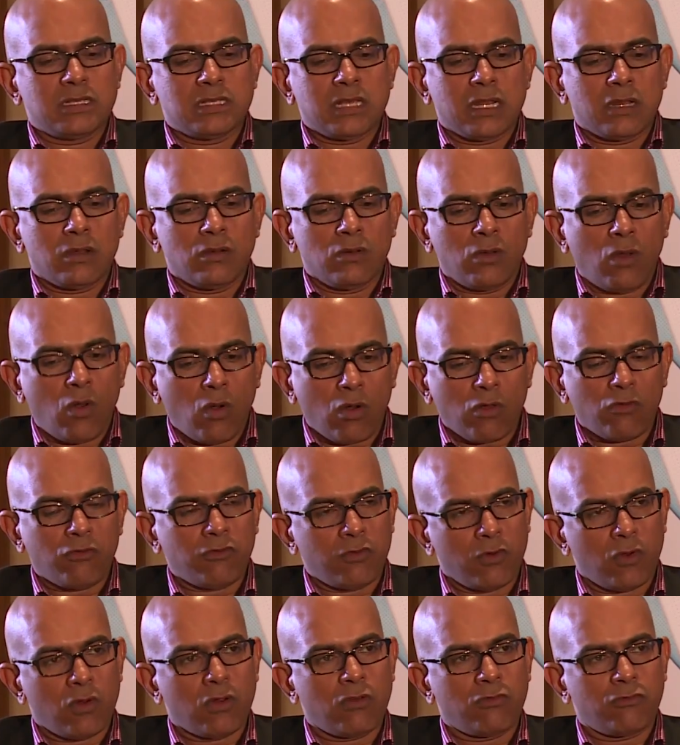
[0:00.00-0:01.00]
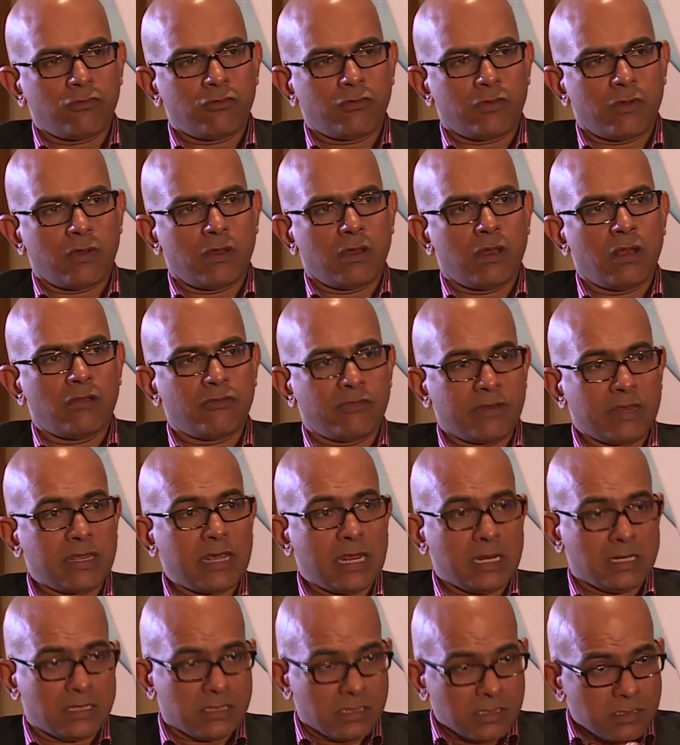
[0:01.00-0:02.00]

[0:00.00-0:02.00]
is that a lot of Africans,